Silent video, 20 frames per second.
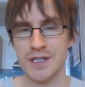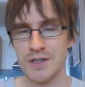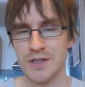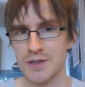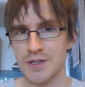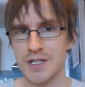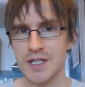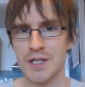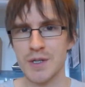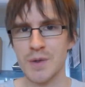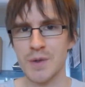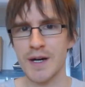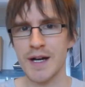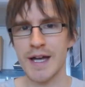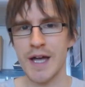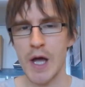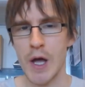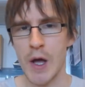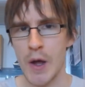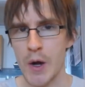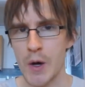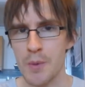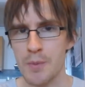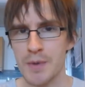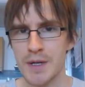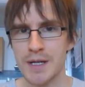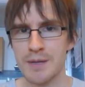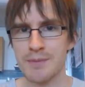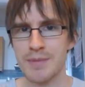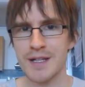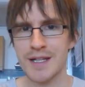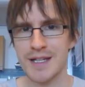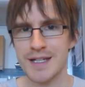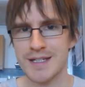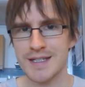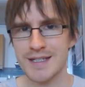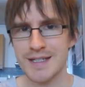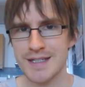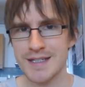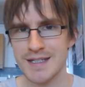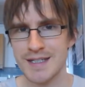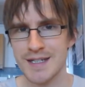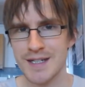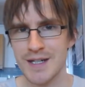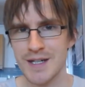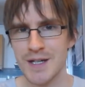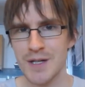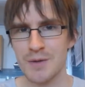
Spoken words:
usually quite open places.